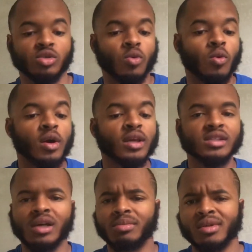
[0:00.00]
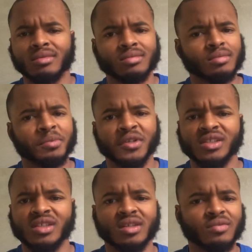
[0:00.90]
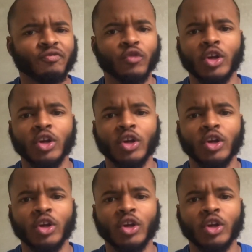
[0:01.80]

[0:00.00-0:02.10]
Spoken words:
20-something%